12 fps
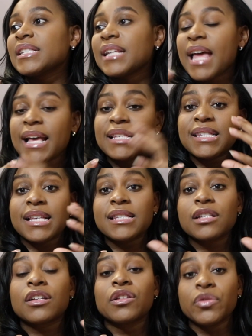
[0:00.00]
and
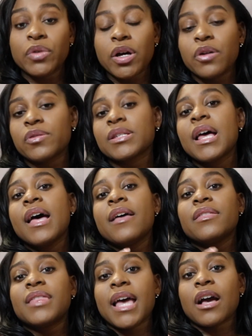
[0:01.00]
excess glucose
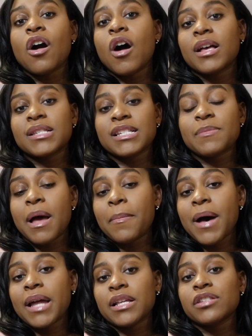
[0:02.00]
that causes my
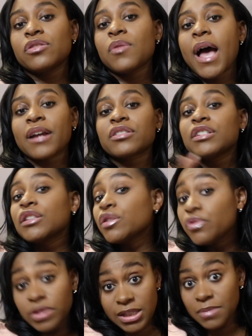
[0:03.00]
body to actually
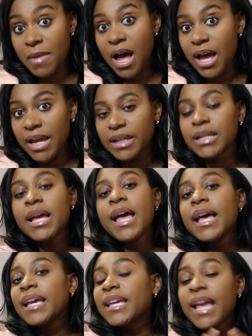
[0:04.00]
lose its mind,
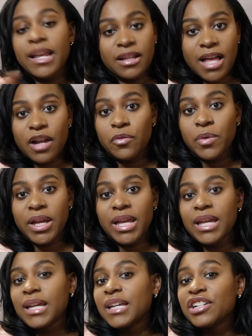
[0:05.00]
gain a lot of weight,
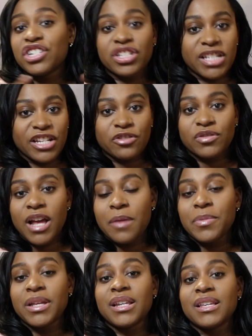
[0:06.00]
get gestational
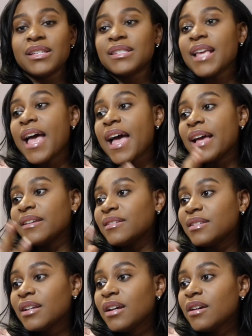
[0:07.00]
diabetes
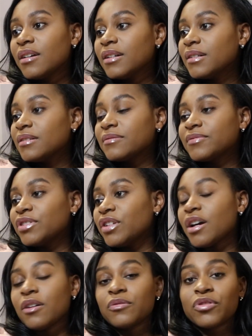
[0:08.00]
and you
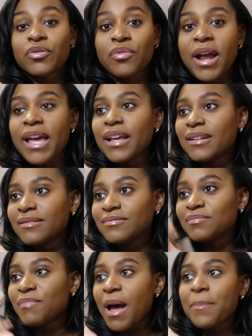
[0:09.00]
know,
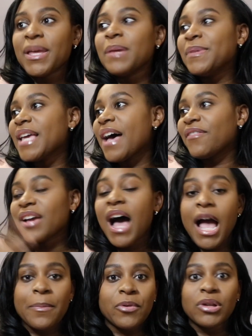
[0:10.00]
threaten my baby having
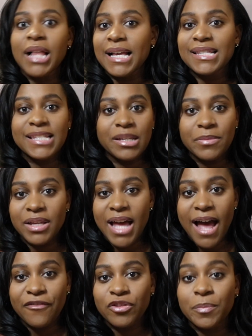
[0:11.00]
hypoglycemia
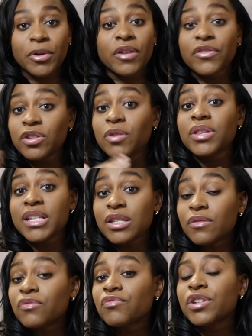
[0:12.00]
after birth. You know, these
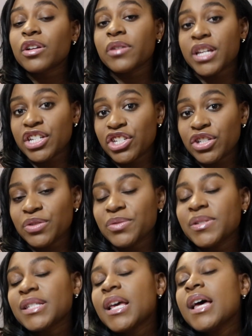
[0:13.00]
are real
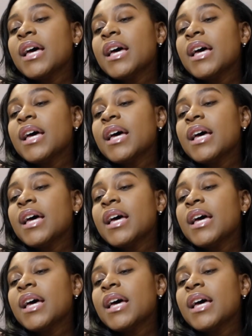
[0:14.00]
issues.